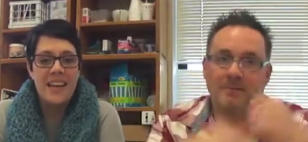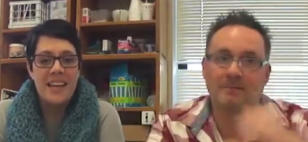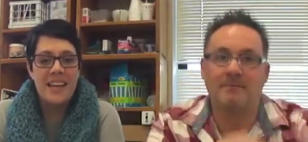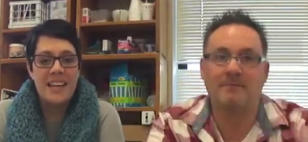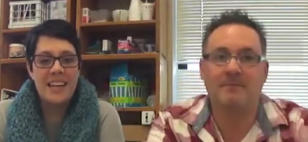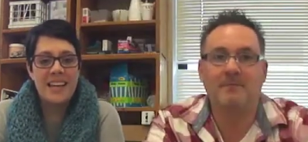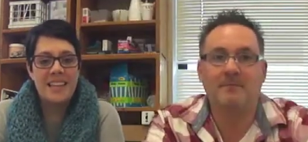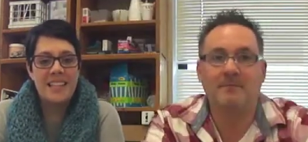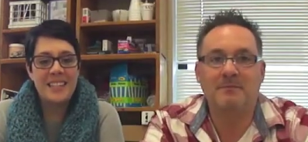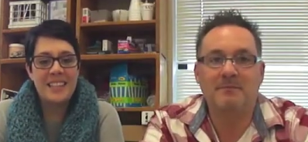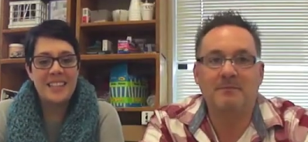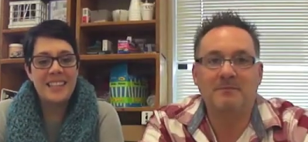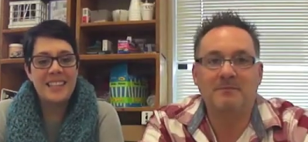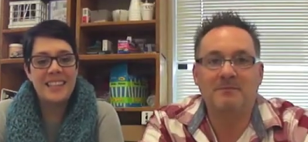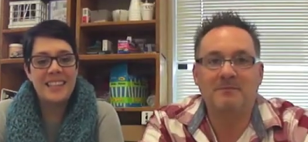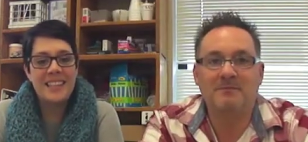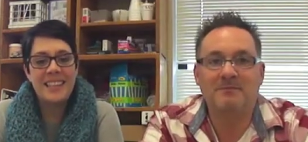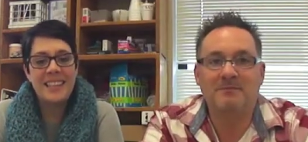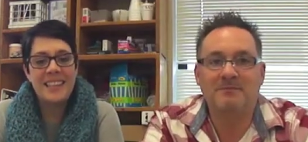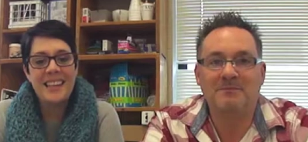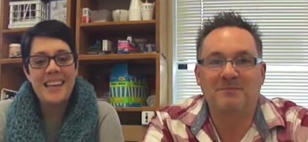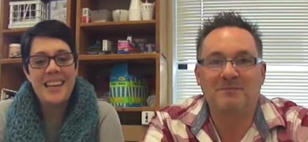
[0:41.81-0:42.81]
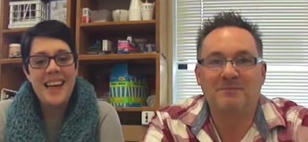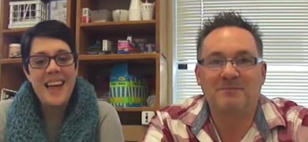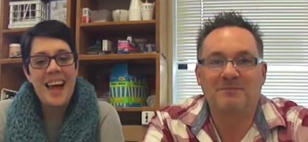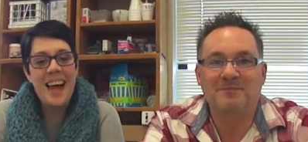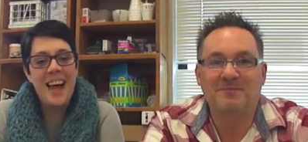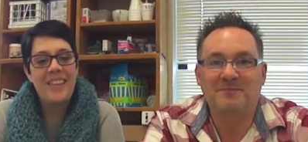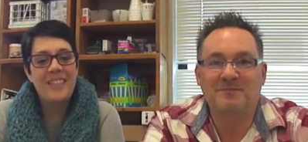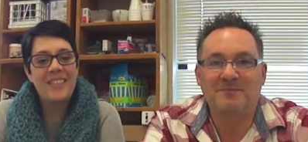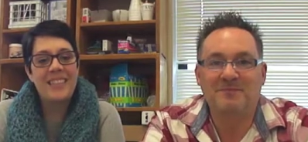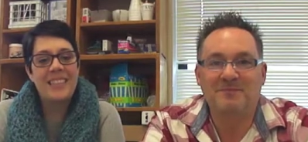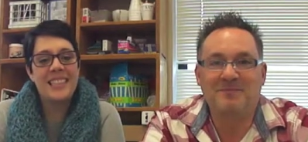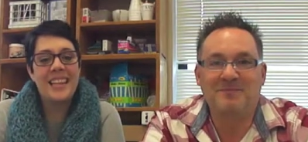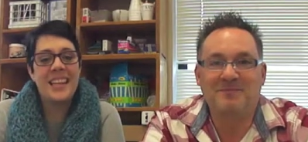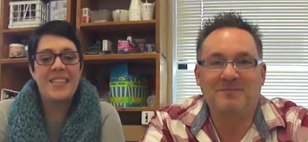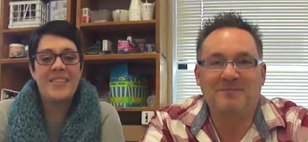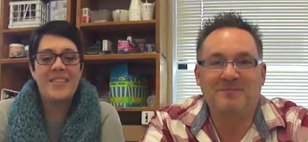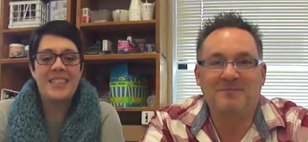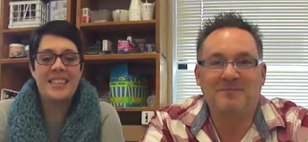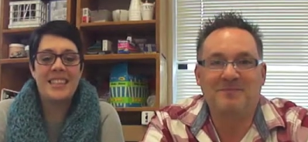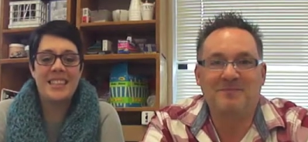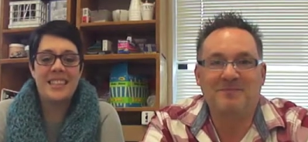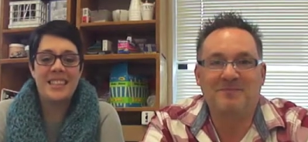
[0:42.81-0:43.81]
Speaker 1: Easels have held
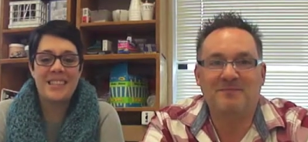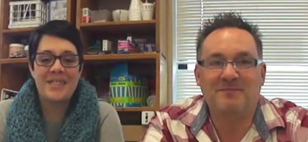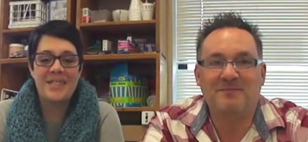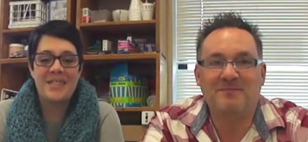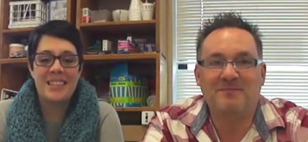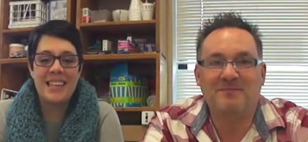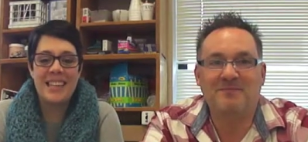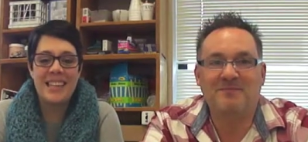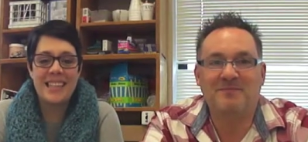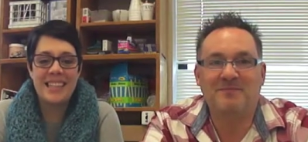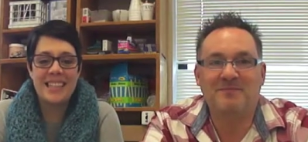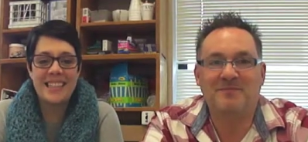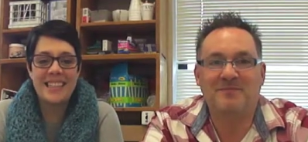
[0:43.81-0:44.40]
canvases in place